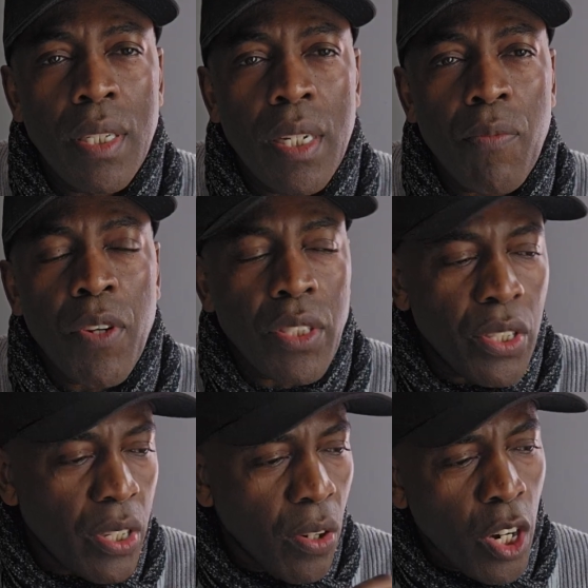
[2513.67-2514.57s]
If it
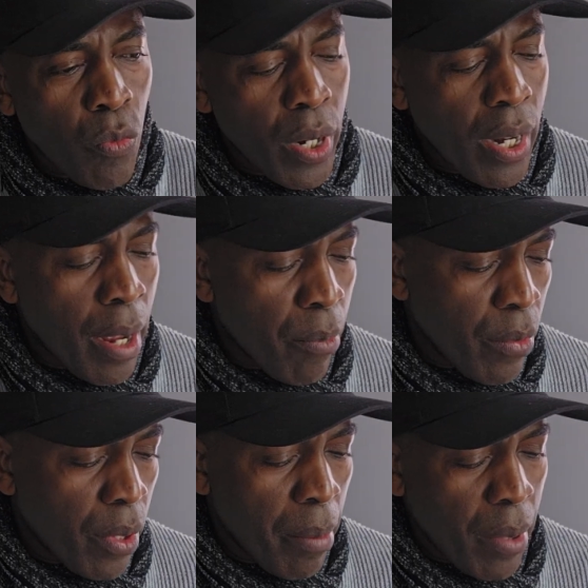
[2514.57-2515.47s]
is the Lord will, I'm,
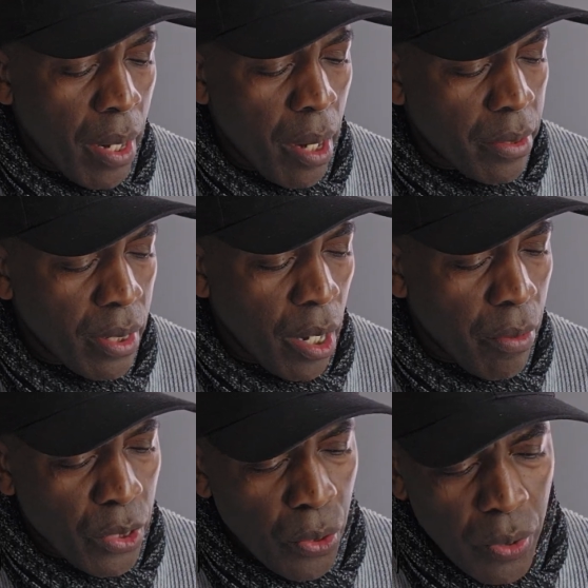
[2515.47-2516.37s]
I'm I, I will
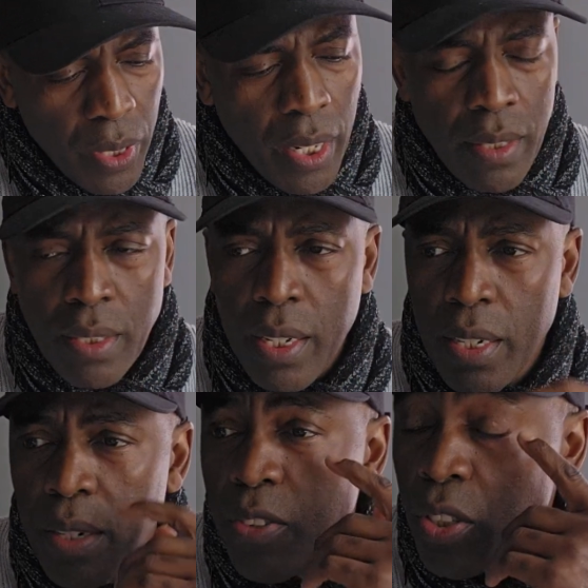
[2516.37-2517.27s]
do this,
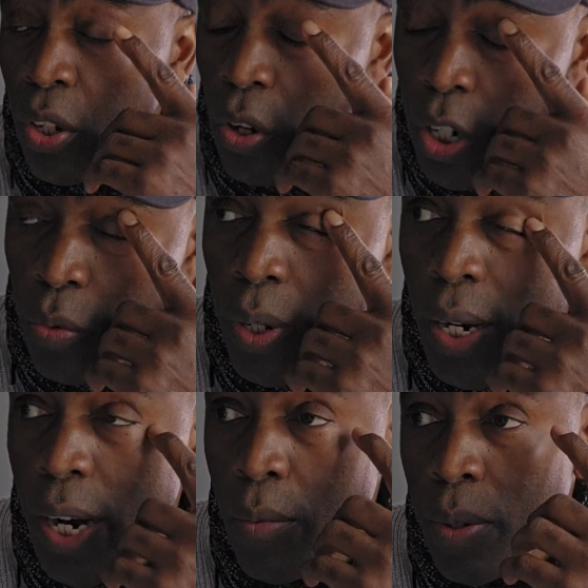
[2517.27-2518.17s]
and if it's the Lord will,
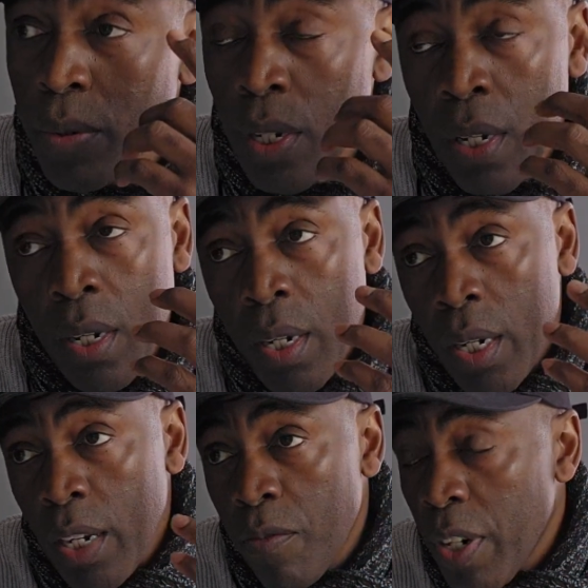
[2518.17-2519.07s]
I will
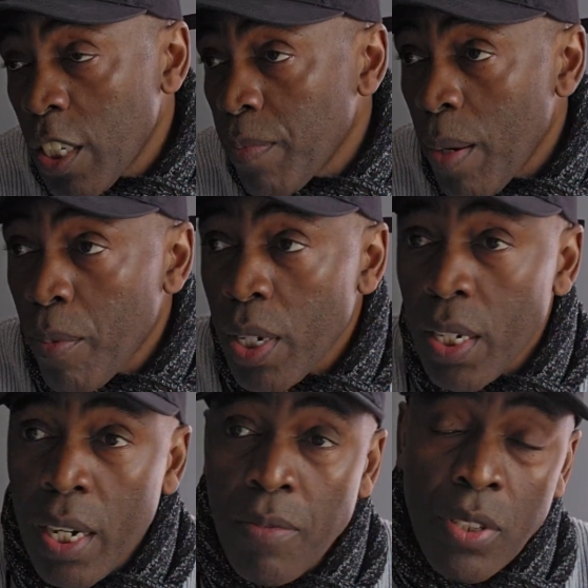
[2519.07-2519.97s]
invest my
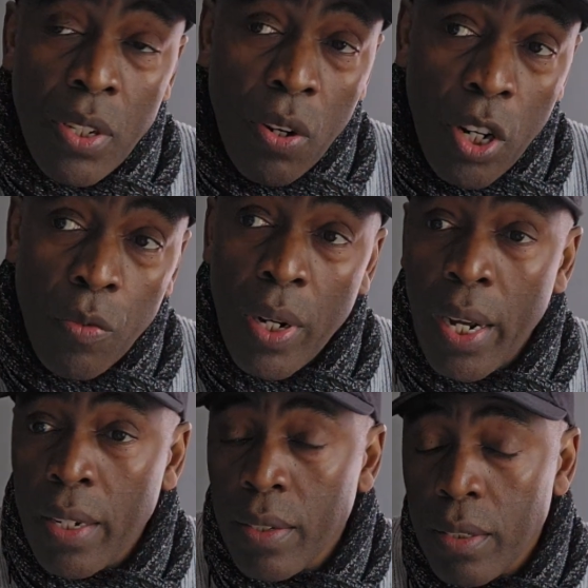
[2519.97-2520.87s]
money. If it's the Lord will,
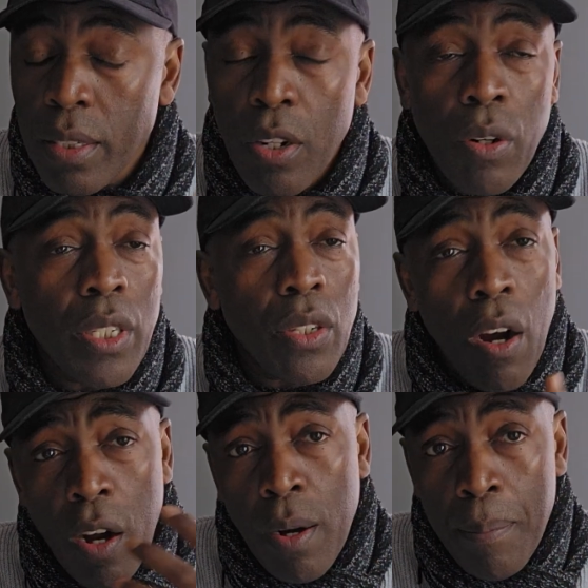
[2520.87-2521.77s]
I, you know, it's
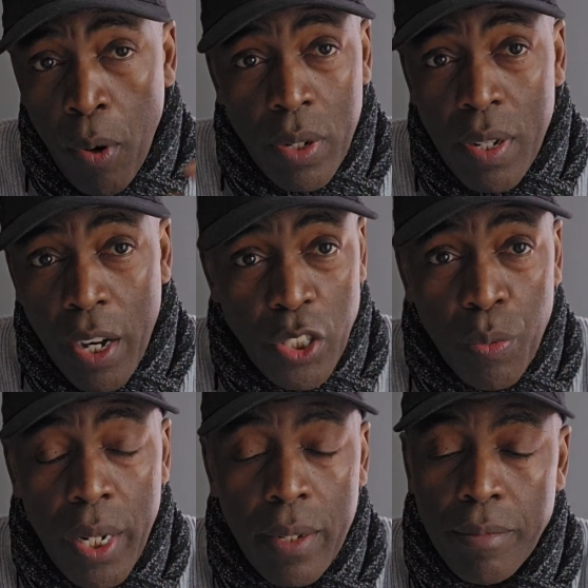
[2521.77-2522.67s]
all about God's will.